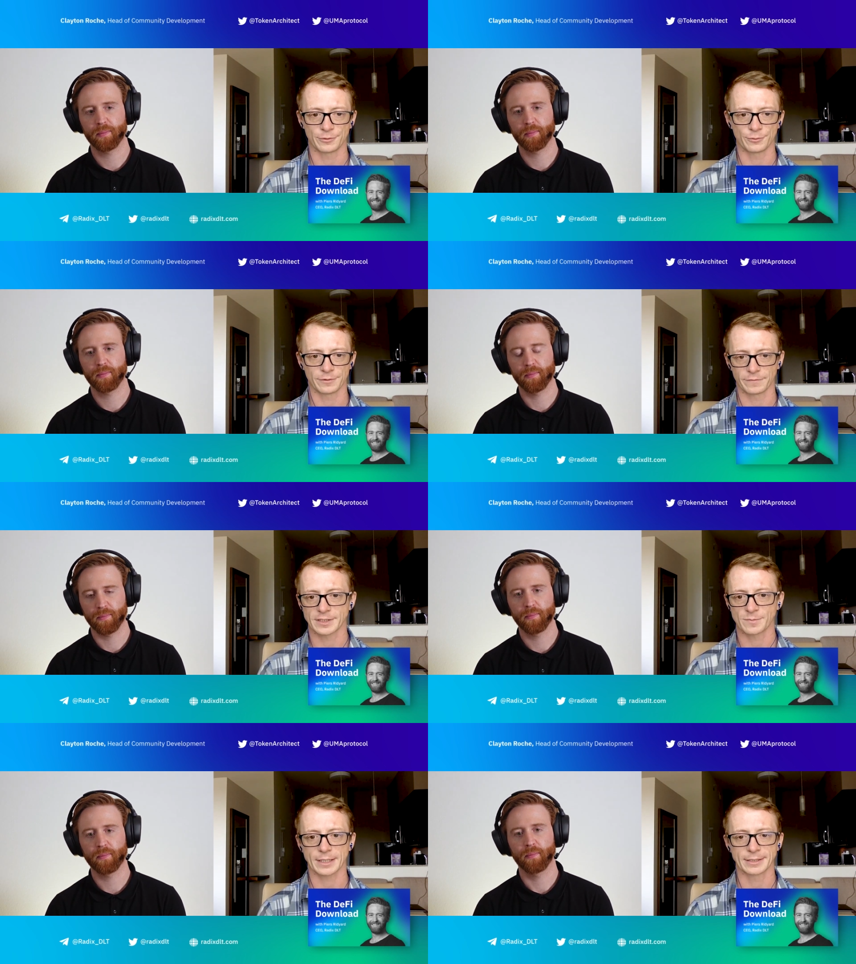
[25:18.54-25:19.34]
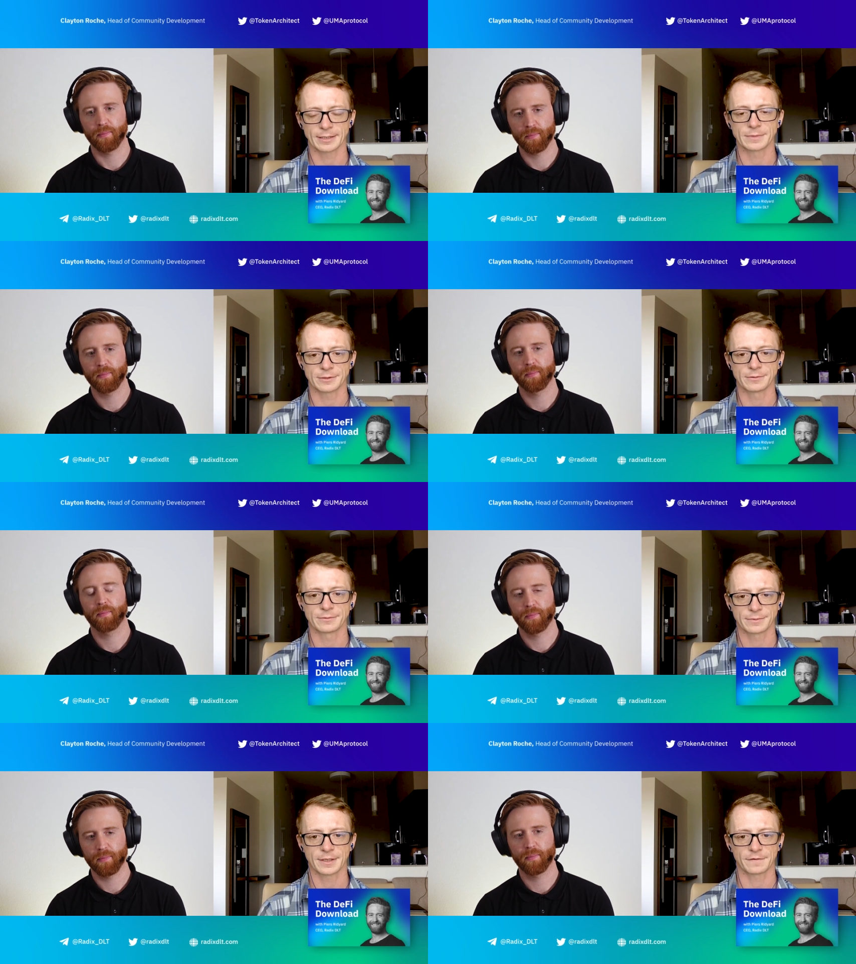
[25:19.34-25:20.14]
Speaker 1: you would have expected them to
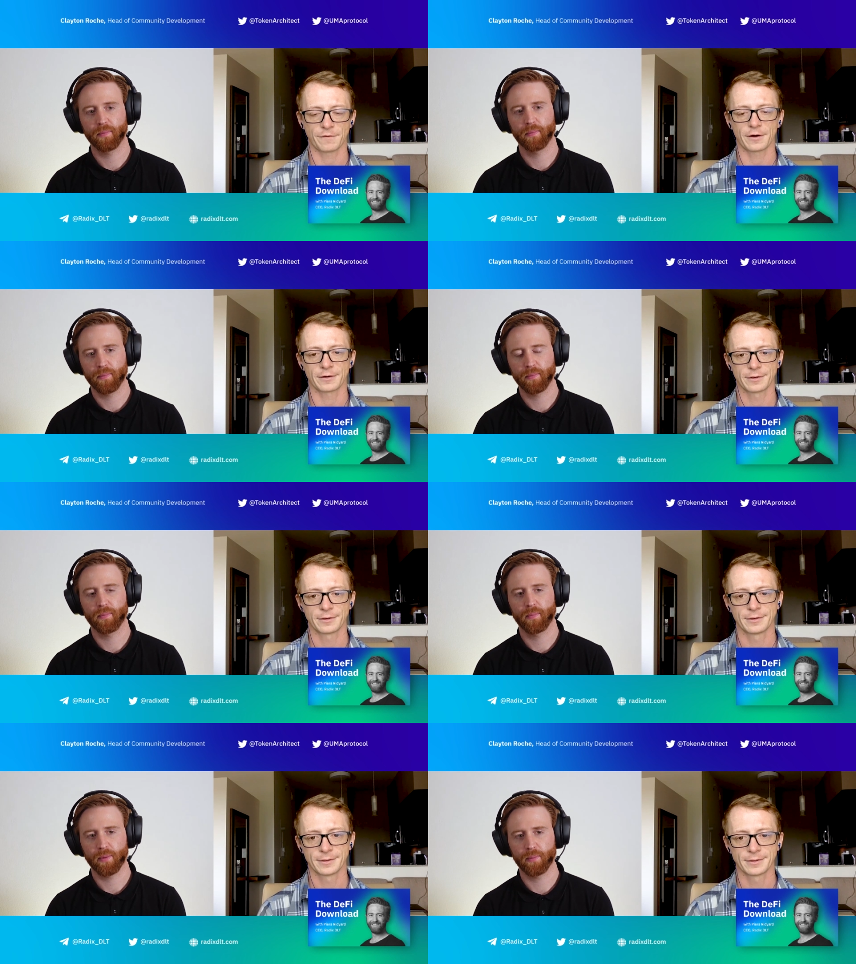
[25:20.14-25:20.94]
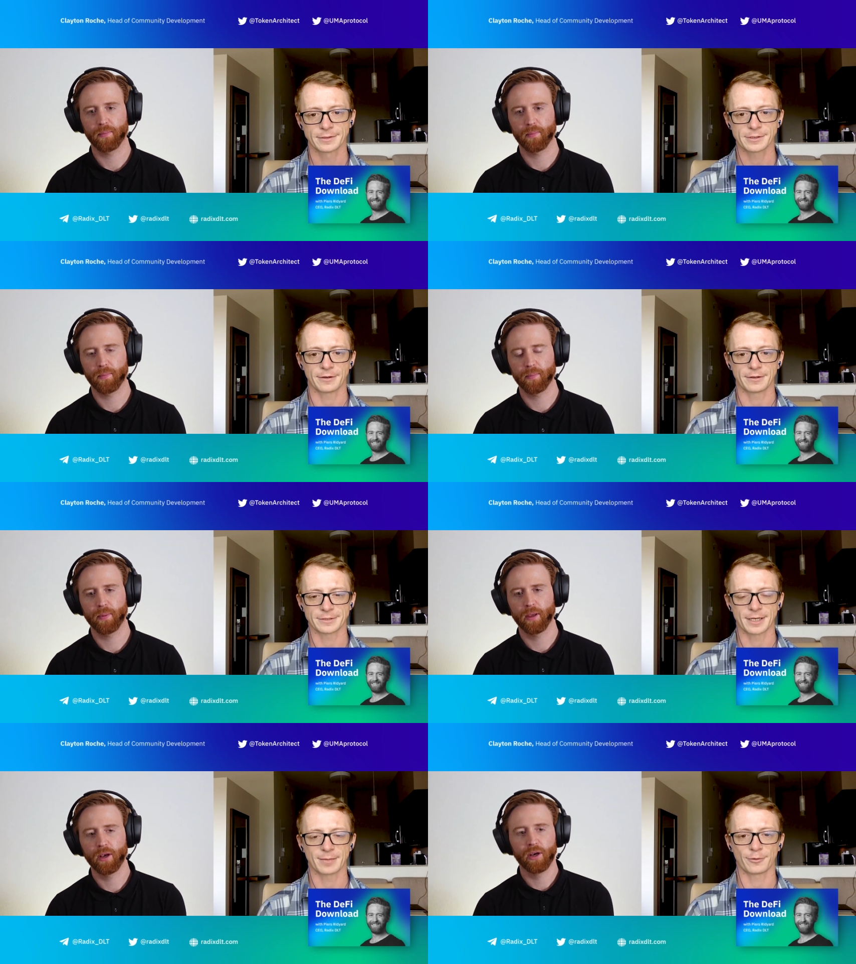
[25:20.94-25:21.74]
thus far. Sorry,
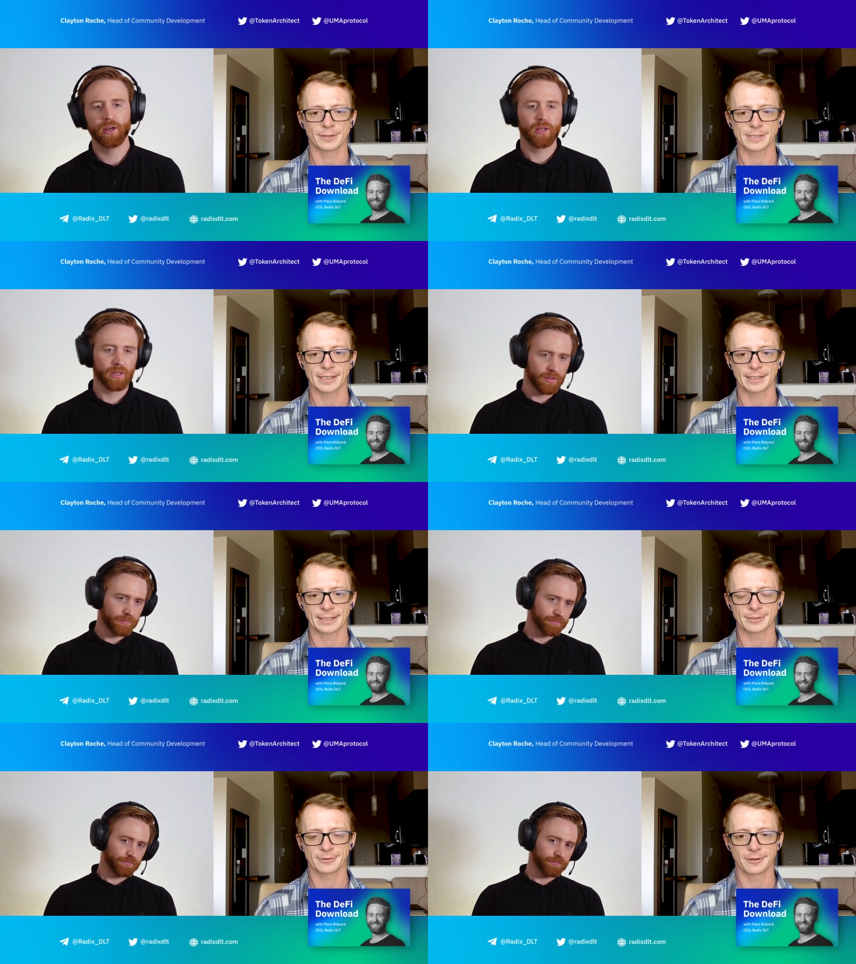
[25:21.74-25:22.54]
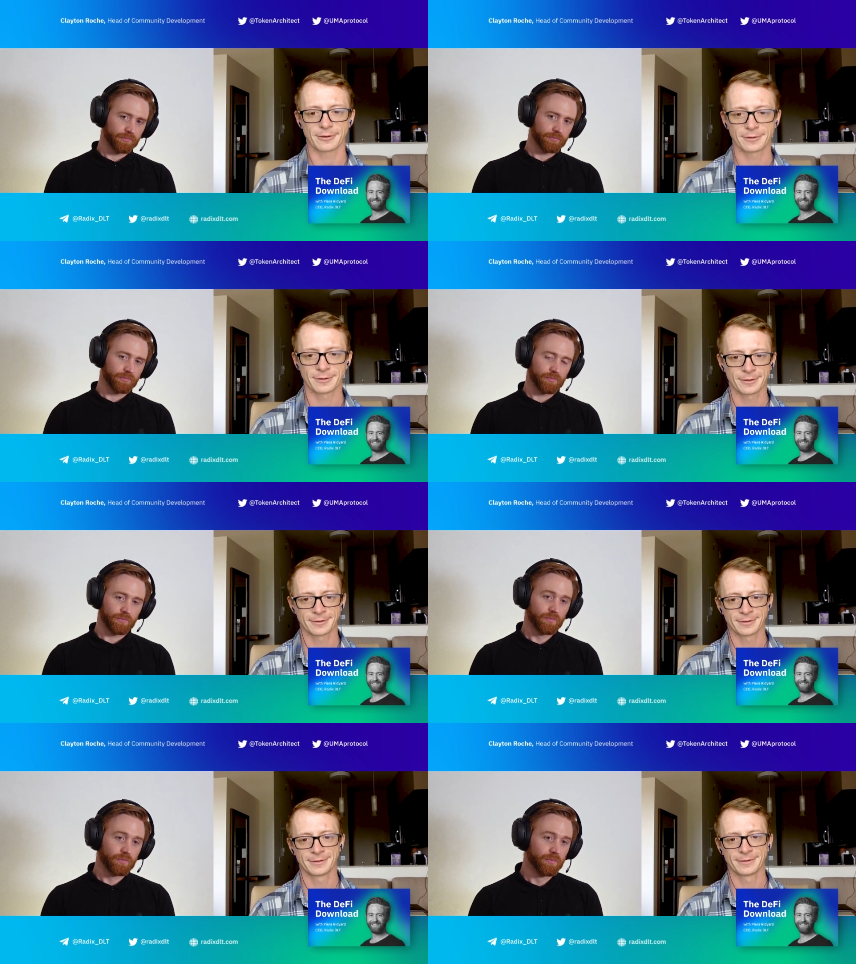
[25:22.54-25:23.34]
there's not a more exciting answer though.
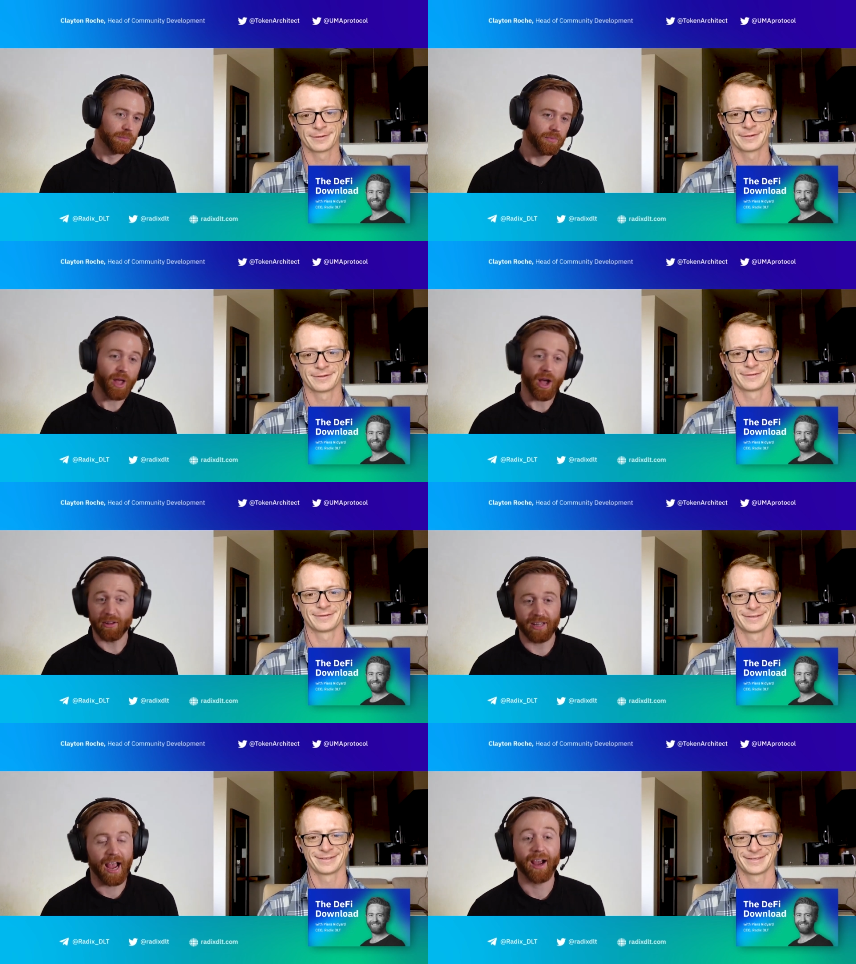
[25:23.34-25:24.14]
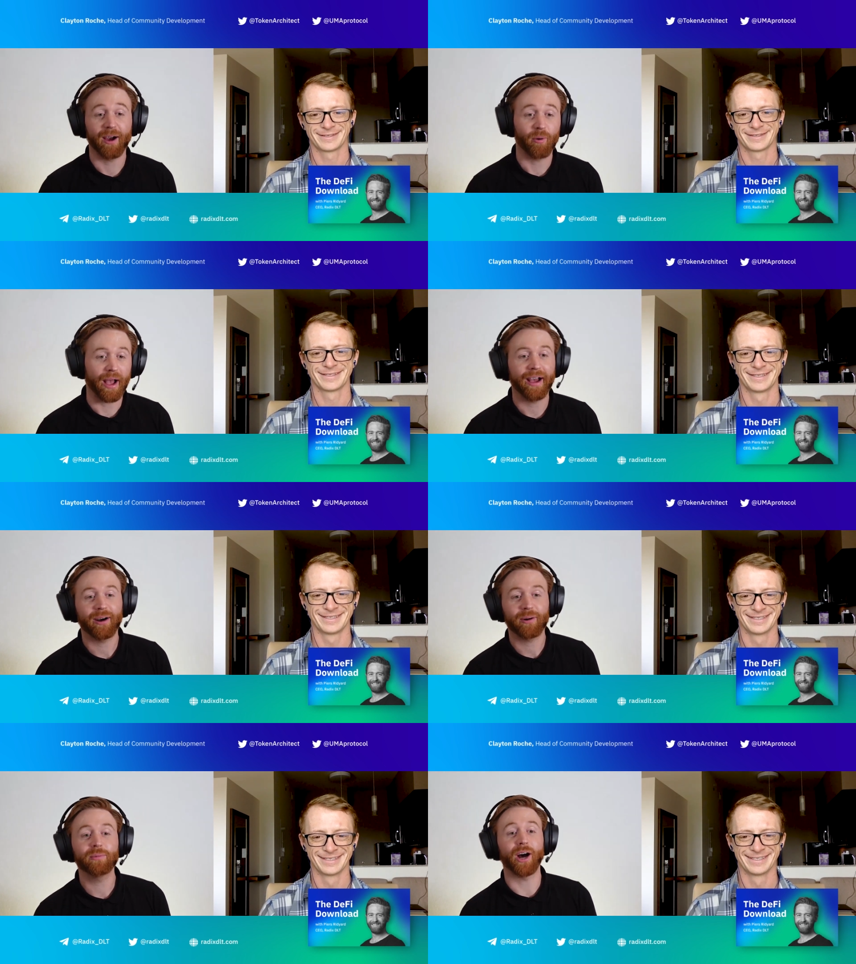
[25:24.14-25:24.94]
Speaker 2: How
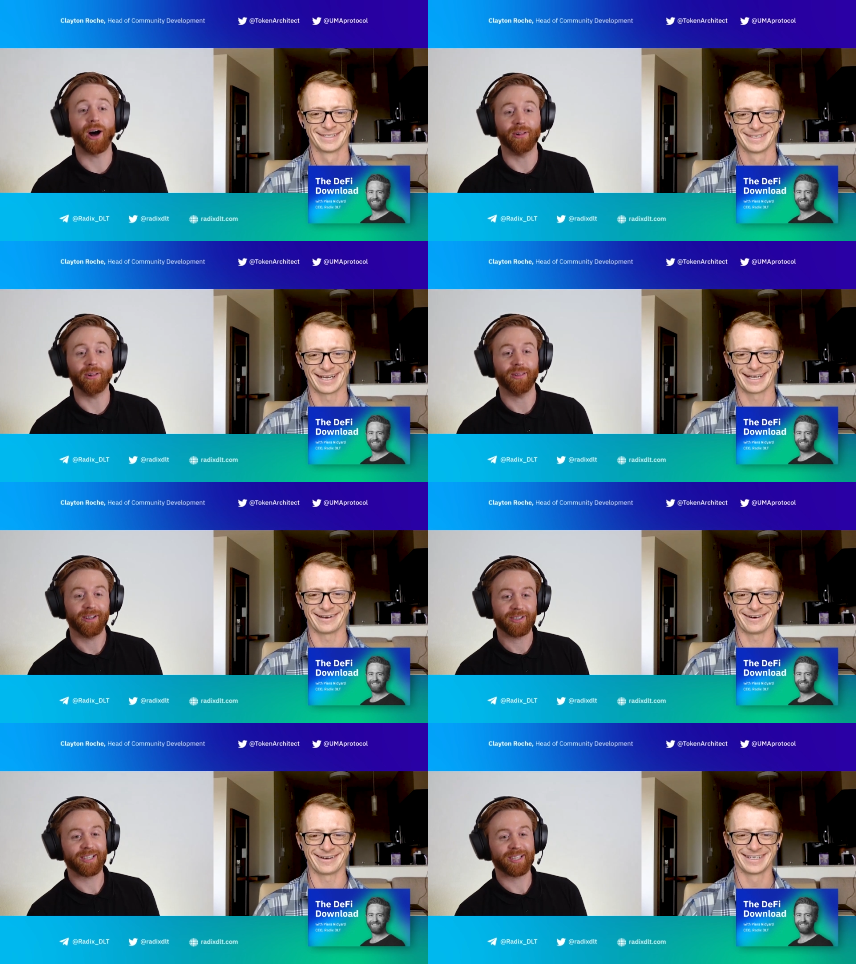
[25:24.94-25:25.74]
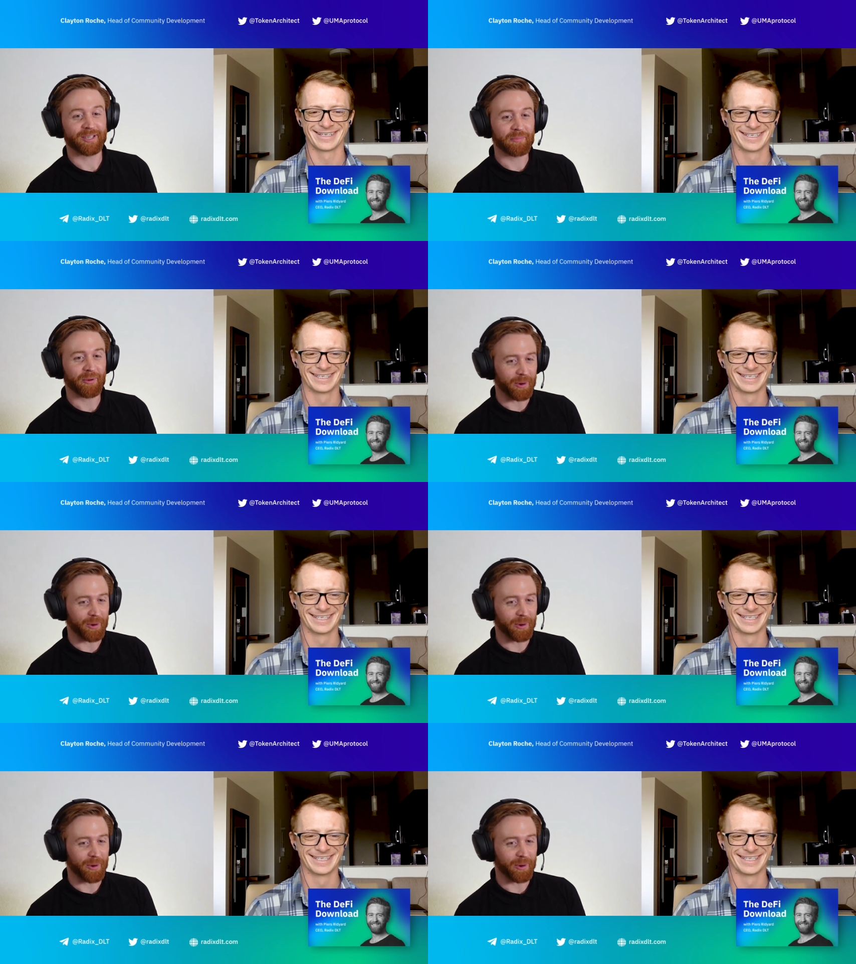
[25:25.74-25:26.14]
how dull a system that